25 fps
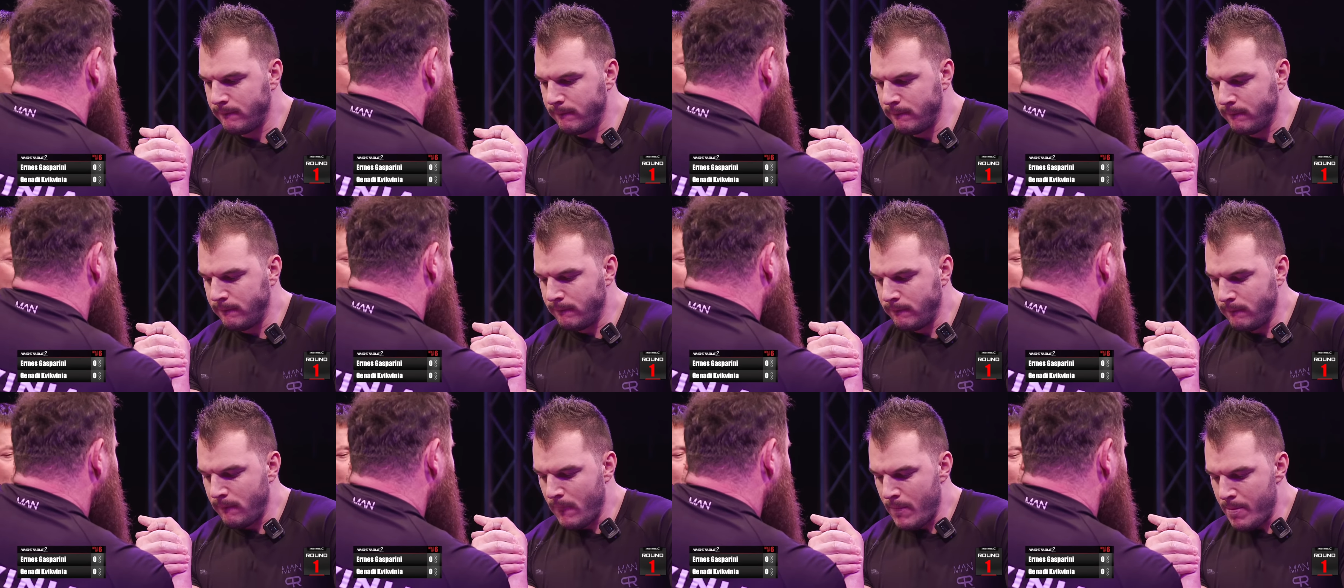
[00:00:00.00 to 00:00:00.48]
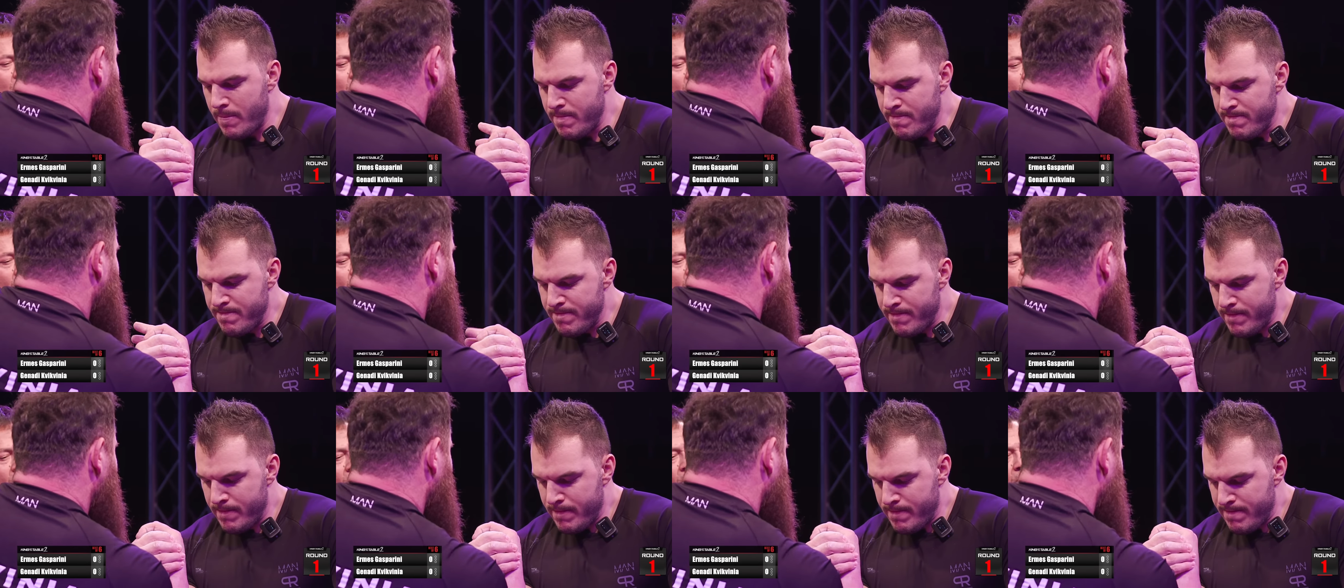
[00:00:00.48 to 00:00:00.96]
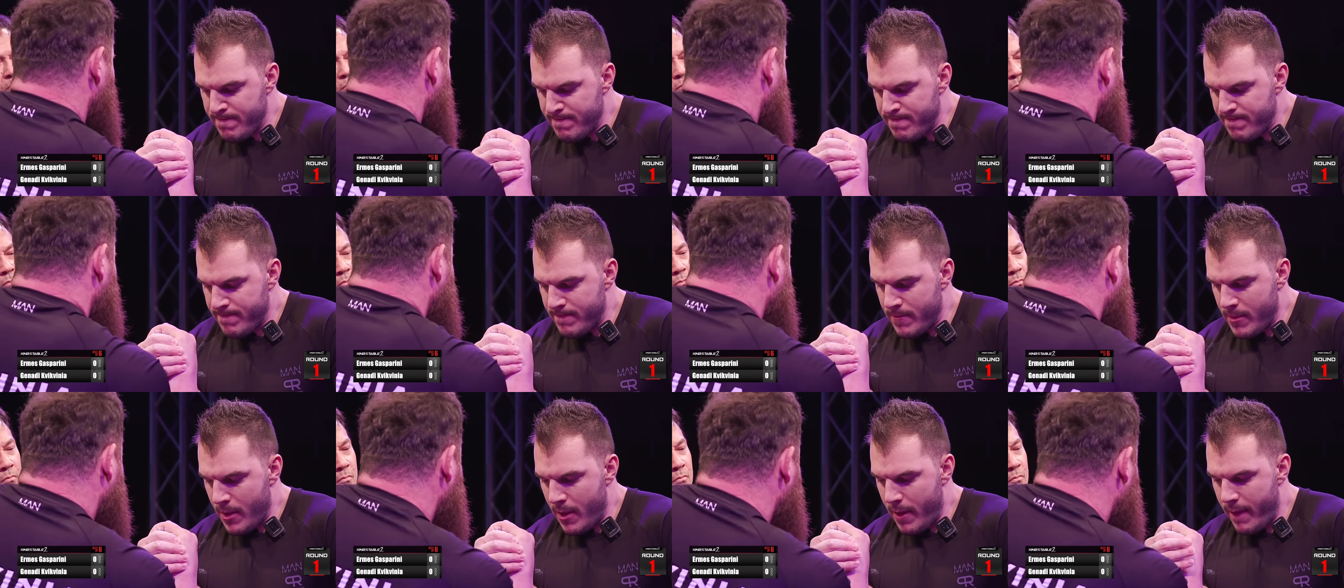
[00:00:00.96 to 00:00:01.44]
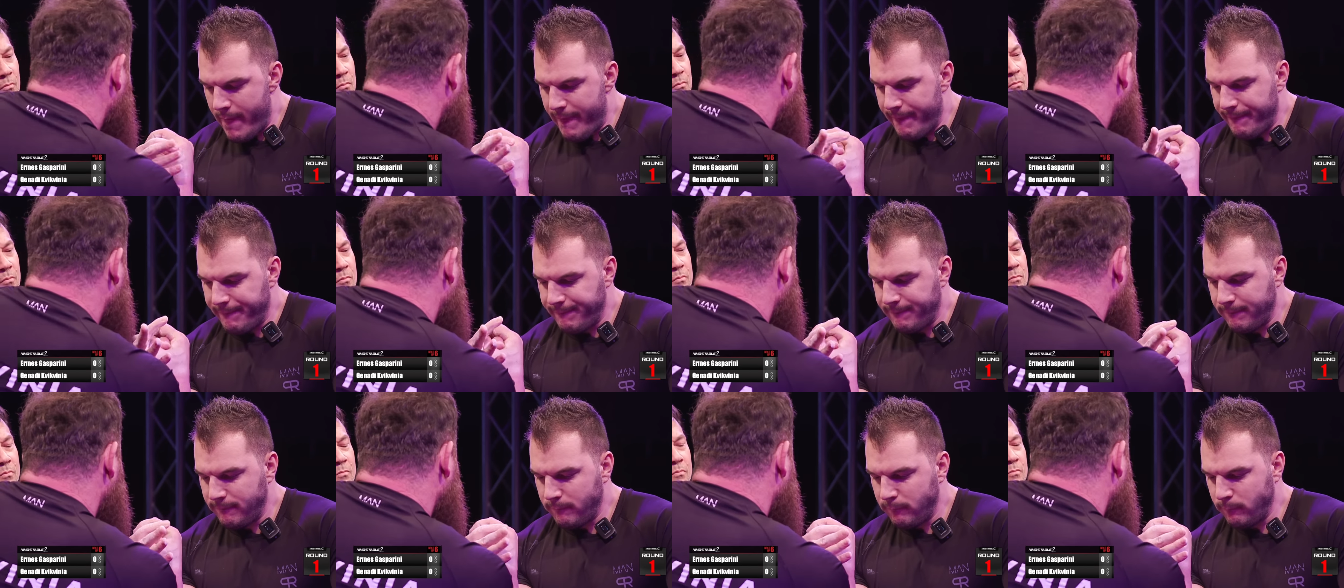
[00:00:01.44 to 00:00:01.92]
So if you have it on yours,
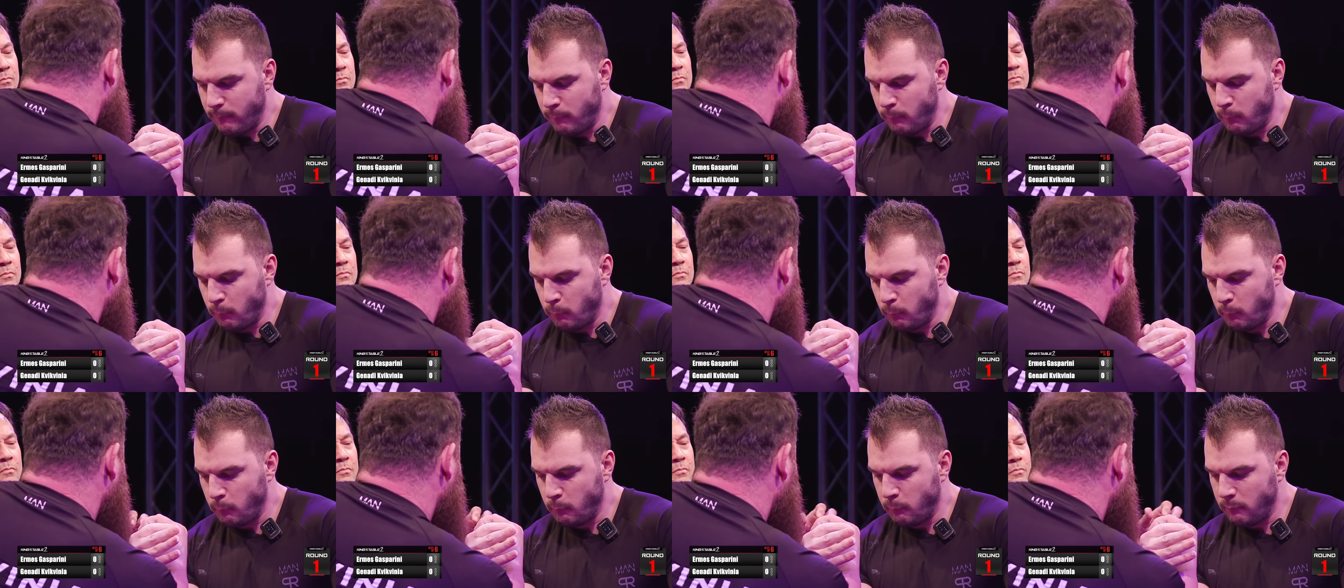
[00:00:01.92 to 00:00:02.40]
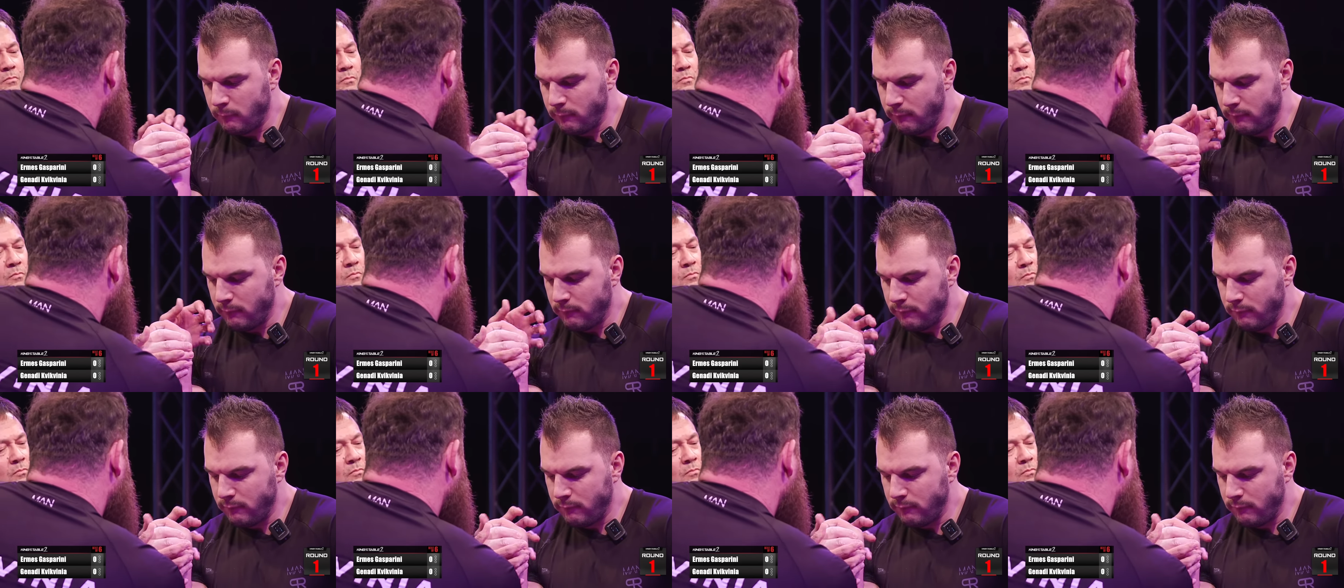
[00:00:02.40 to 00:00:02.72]
tell me what's going on.